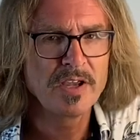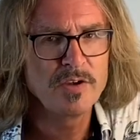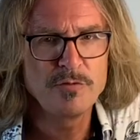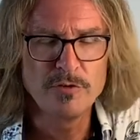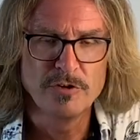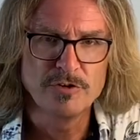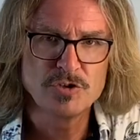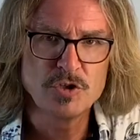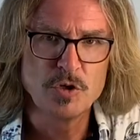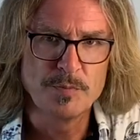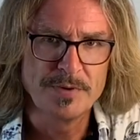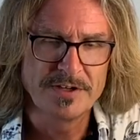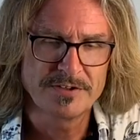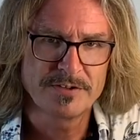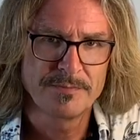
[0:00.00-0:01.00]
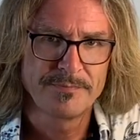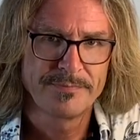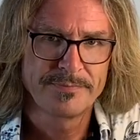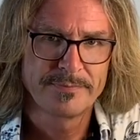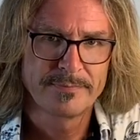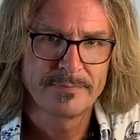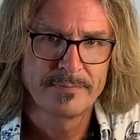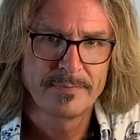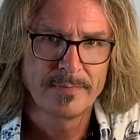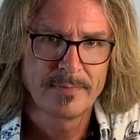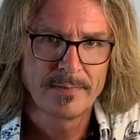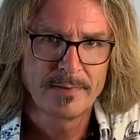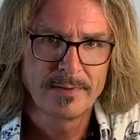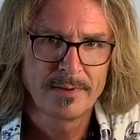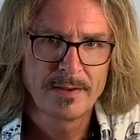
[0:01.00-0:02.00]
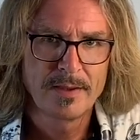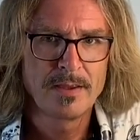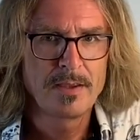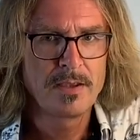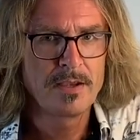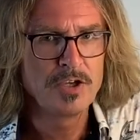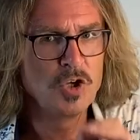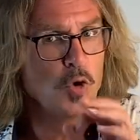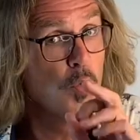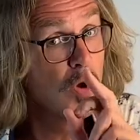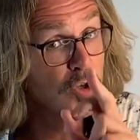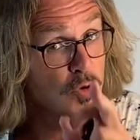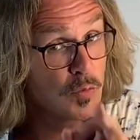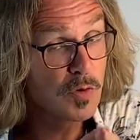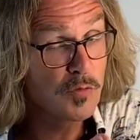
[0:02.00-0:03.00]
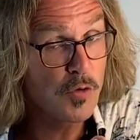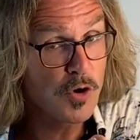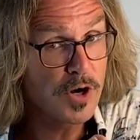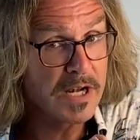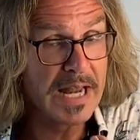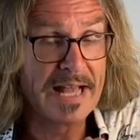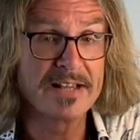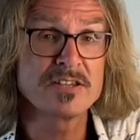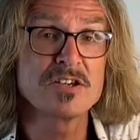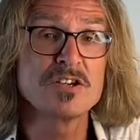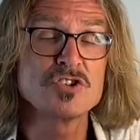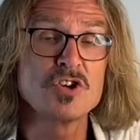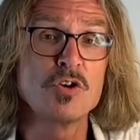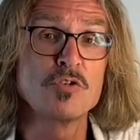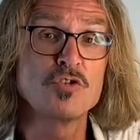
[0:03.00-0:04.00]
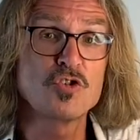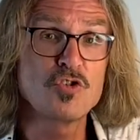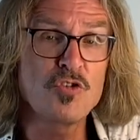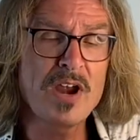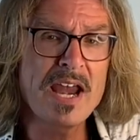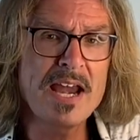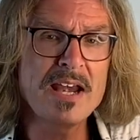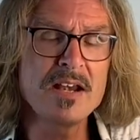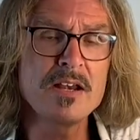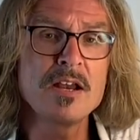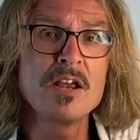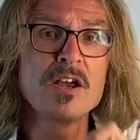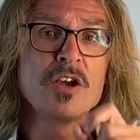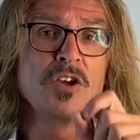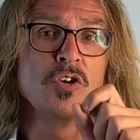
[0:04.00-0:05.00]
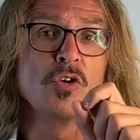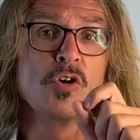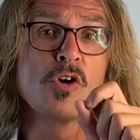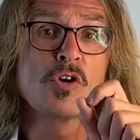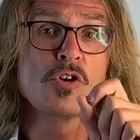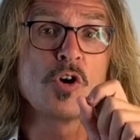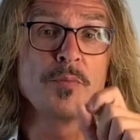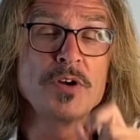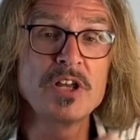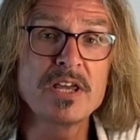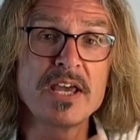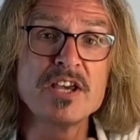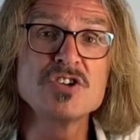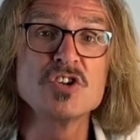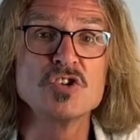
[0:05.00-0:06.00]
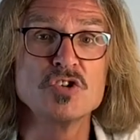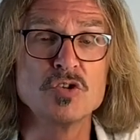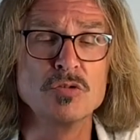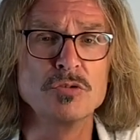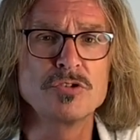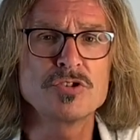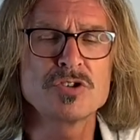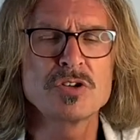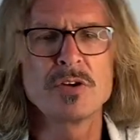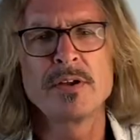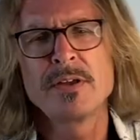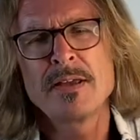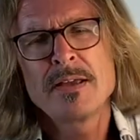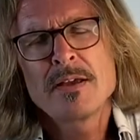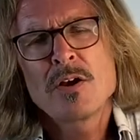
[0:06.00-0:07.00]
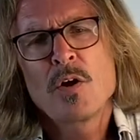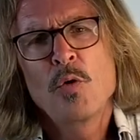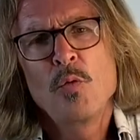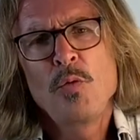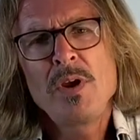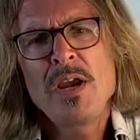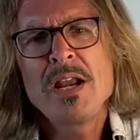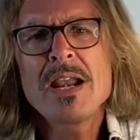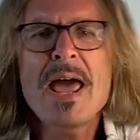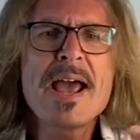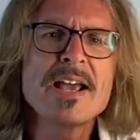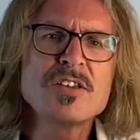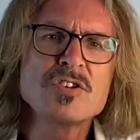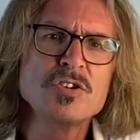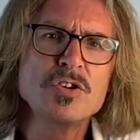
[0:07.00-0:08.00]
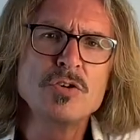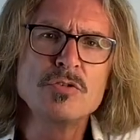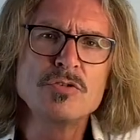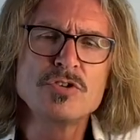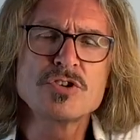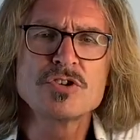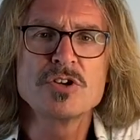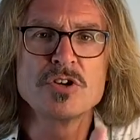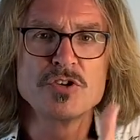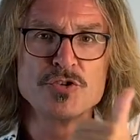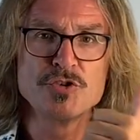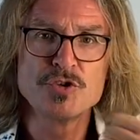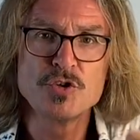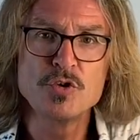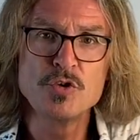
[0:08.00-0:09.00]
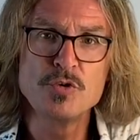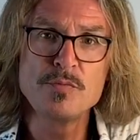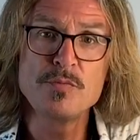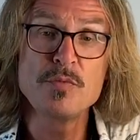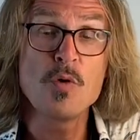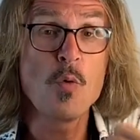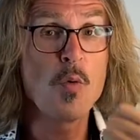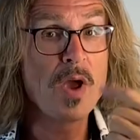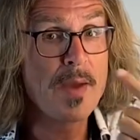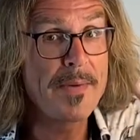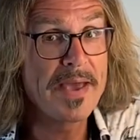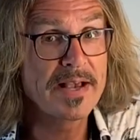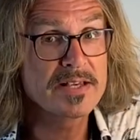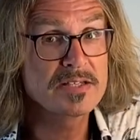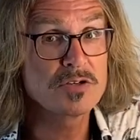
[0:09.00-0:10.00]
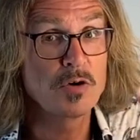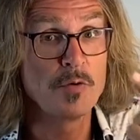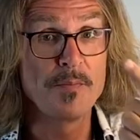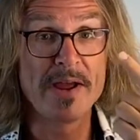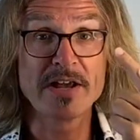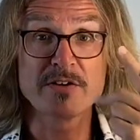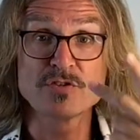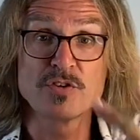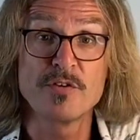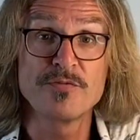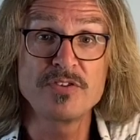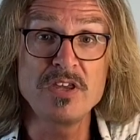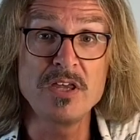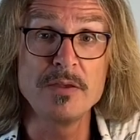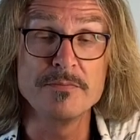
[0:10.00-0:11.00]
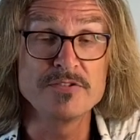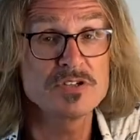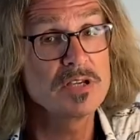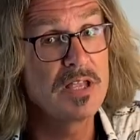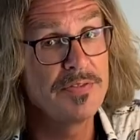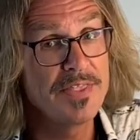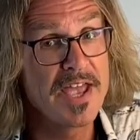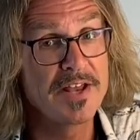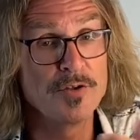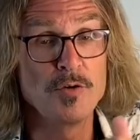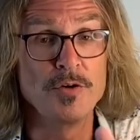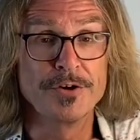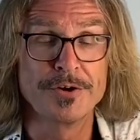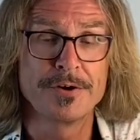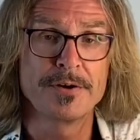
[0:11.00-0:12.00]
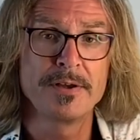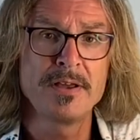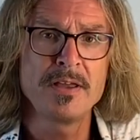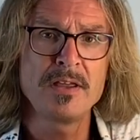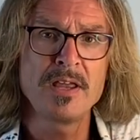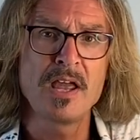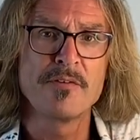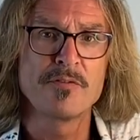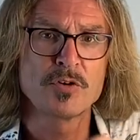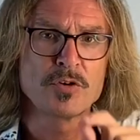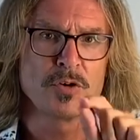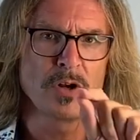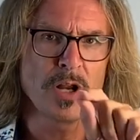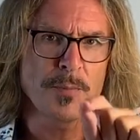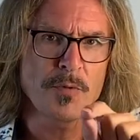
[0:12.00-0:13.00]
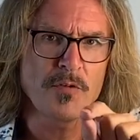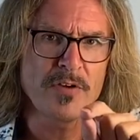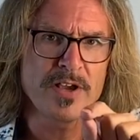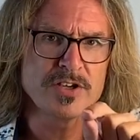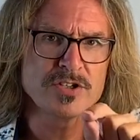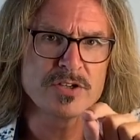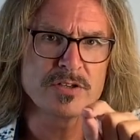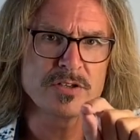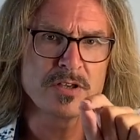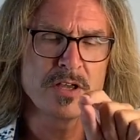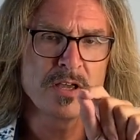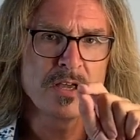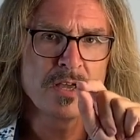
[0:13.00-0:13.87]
They feel stupid. You want to avoid that. So train your communication tools. We like to use Zoom, WebEx or Microsoft Teams in that order. And for collaboration